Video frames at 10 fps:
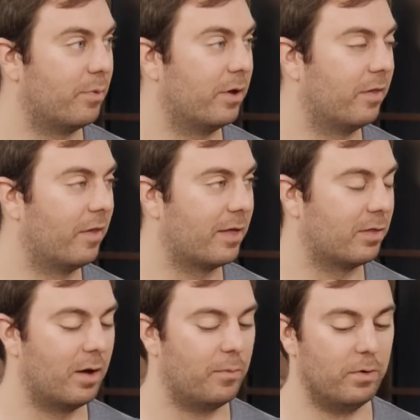played the last
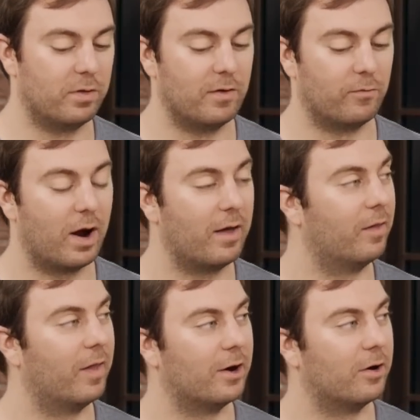couple weeks if Riley
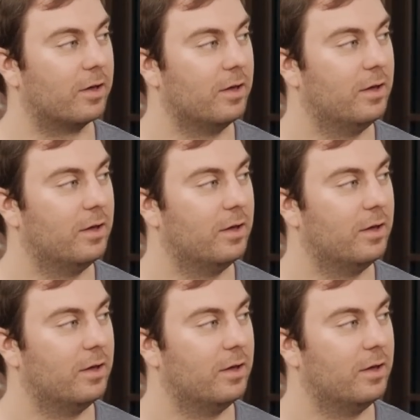Leonard